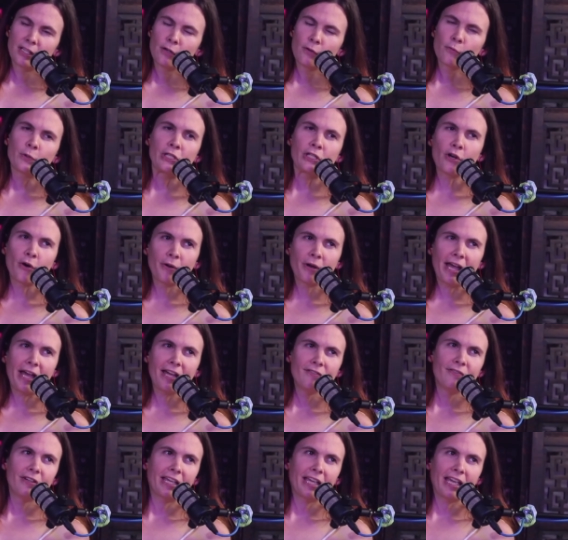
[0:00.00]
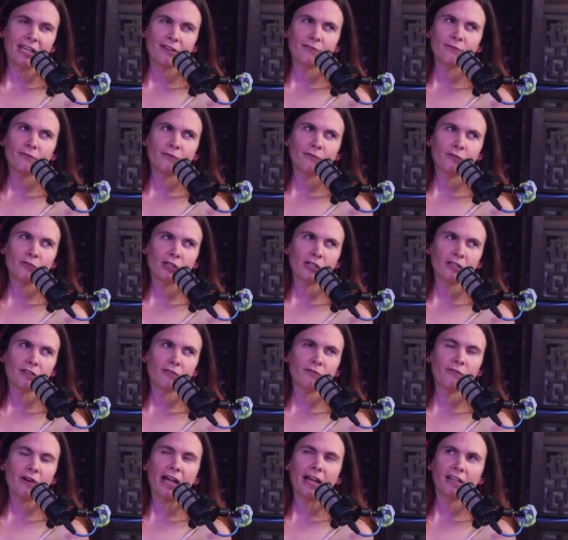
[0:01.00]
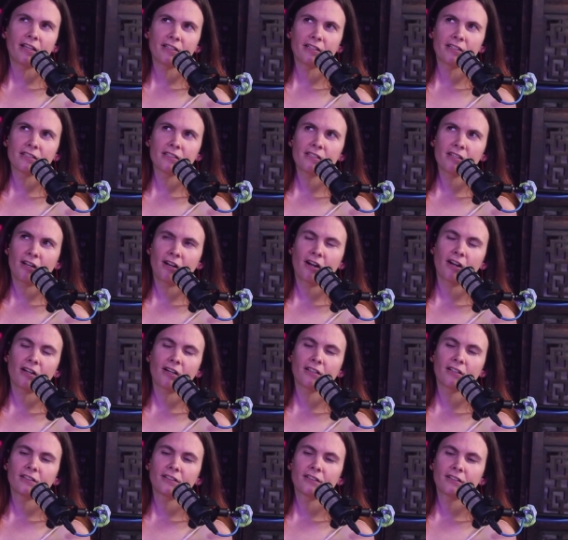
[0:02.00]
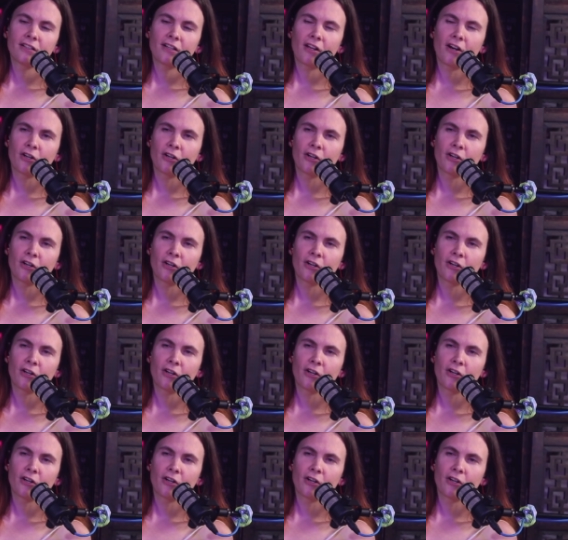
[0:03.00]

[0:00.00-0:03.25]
we don't advocate we for do. violence on our on our